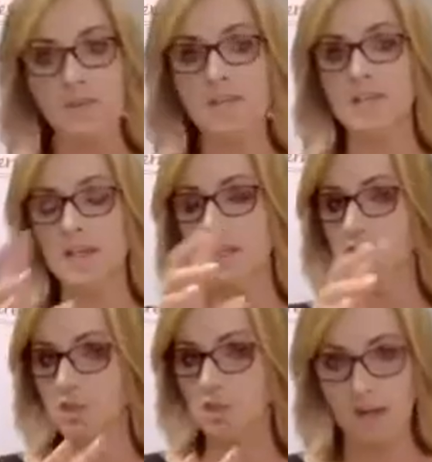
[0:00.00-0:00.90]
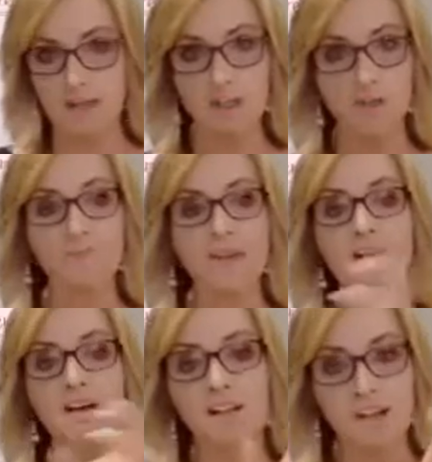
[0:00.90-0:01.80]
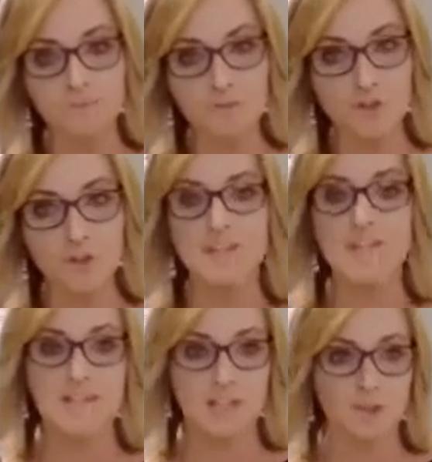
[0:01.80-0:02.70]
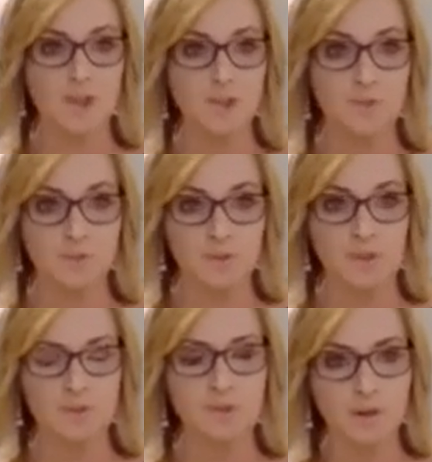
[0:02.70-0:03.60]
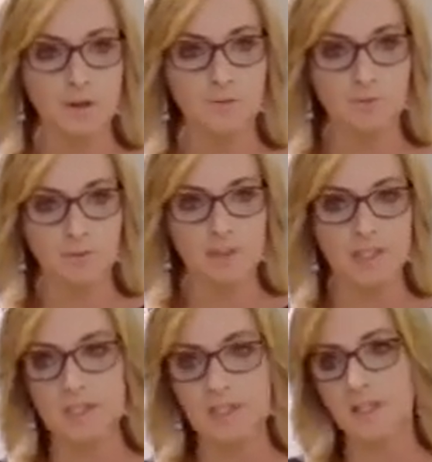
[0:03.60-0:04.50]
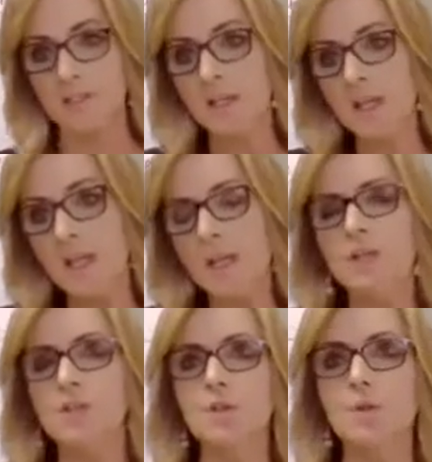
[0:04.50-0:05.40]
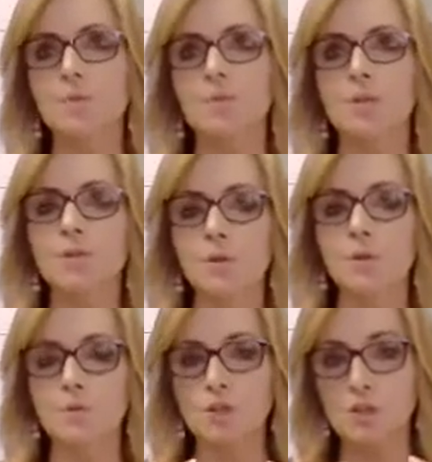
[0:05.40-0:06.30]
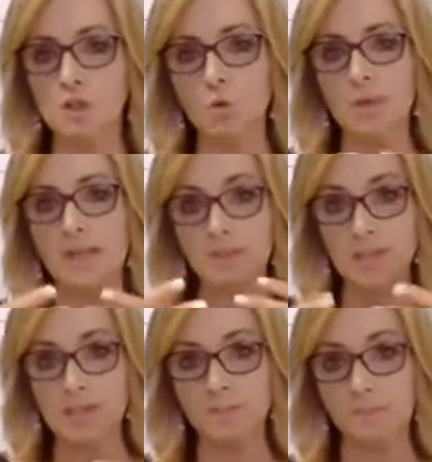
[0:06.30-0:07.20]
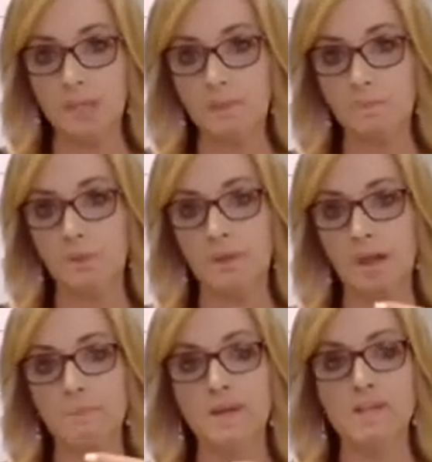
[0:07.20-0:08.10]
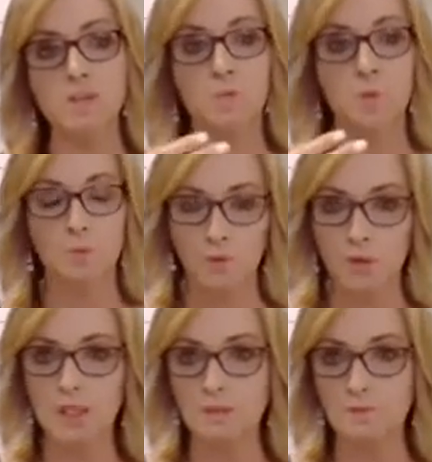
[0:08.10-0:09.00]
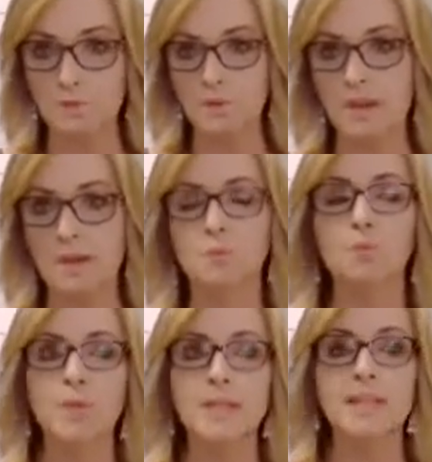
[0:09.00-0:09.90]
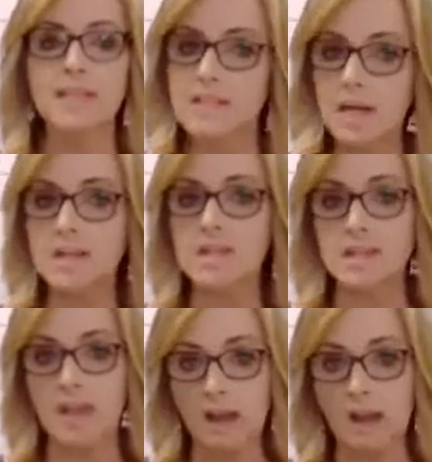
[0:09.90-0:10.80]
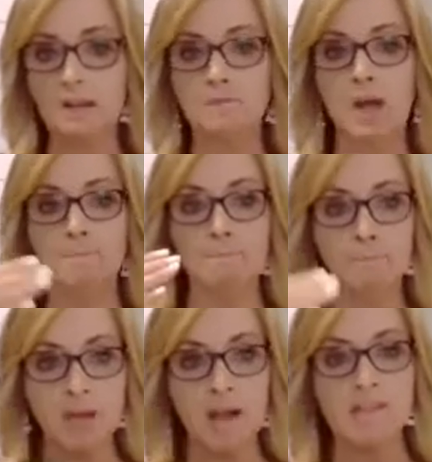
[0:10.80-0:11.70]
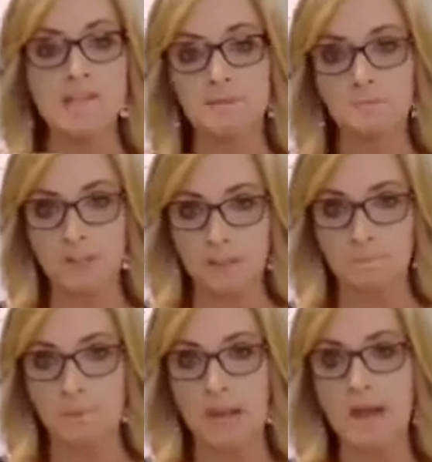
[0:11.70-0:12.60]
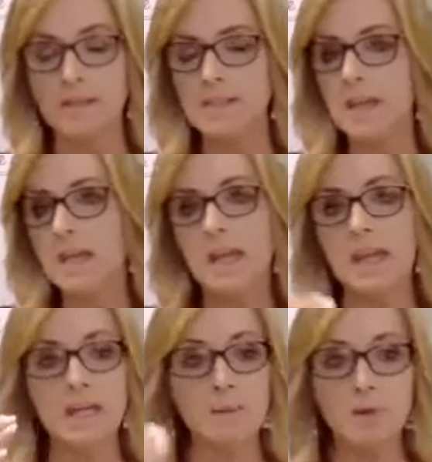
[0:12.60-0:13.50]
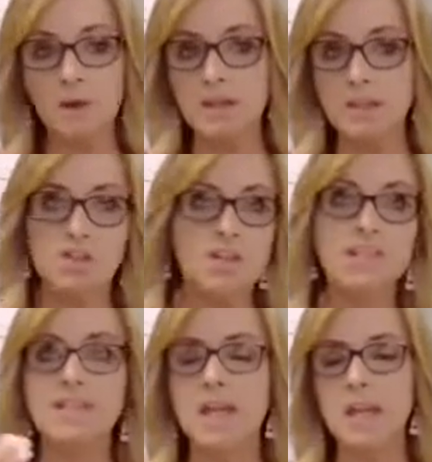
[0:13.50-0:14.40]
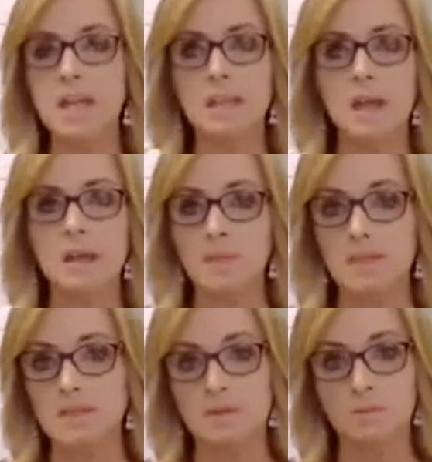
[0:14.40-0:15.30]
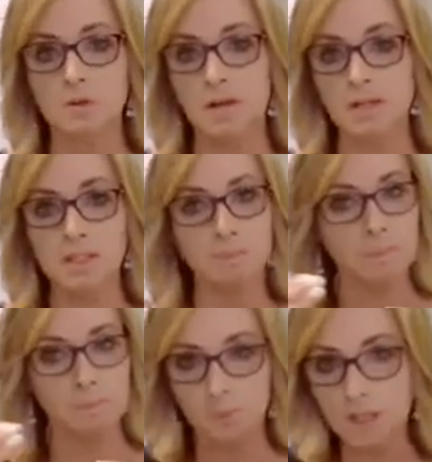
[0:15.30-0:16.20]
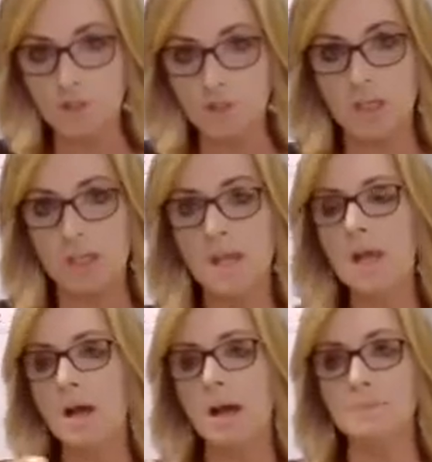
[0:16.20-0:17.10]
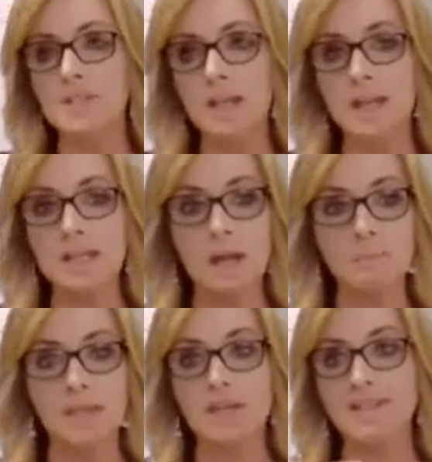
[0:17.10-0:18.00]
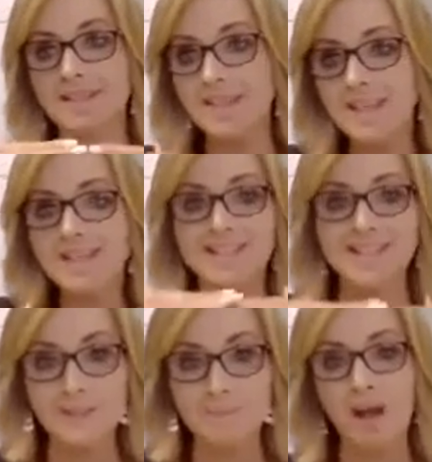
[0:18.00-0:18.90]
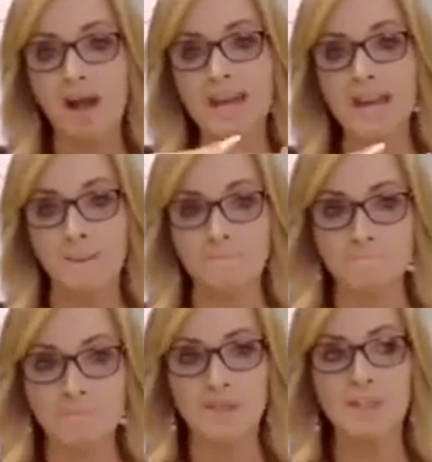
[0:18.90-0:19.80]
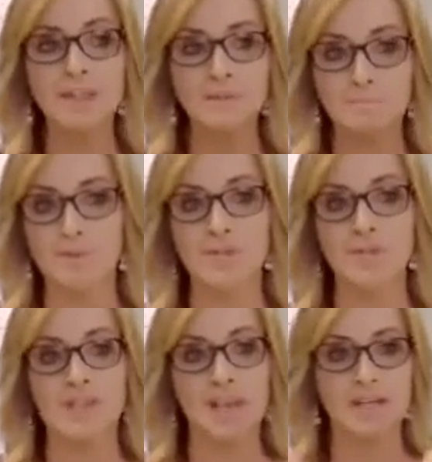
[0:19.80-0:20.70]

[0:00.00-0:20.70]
that said, check your mail. I've just sent you, the listing. Yeah. So, showing these people how much we're working for them really does have a massive impact. And I'm not just saying that because I'm trying to be preachy. I'm saying that because this is my 1,000,000%